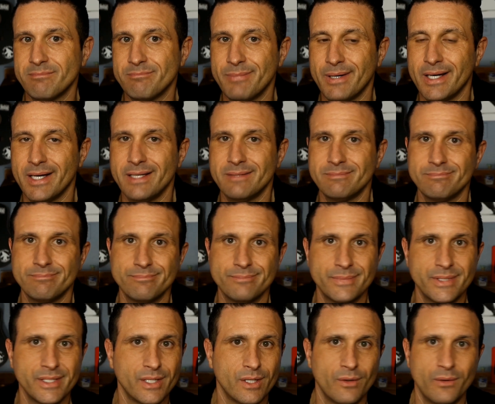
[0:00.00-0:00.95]
but
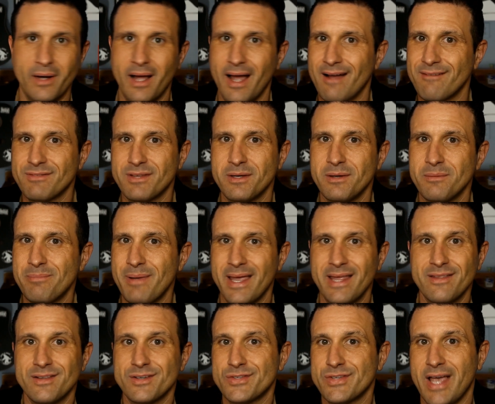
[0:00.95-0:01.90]
you don't have to pay
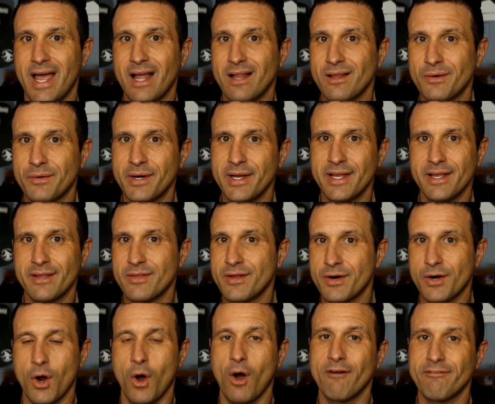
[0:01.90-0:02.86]
their salary and their
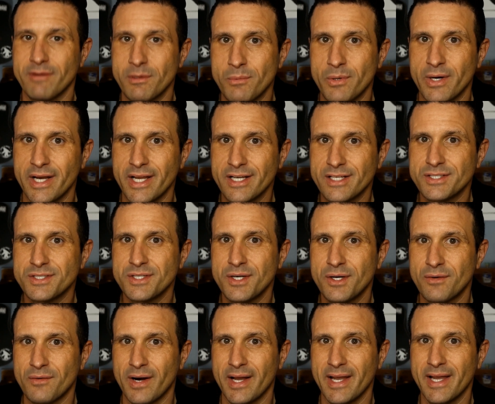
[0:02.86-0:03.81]
coffee breaks,
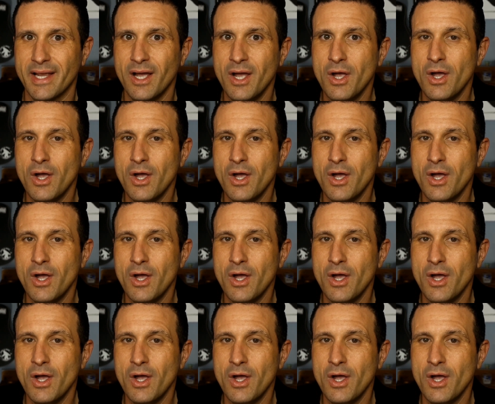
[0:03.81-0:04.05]
right?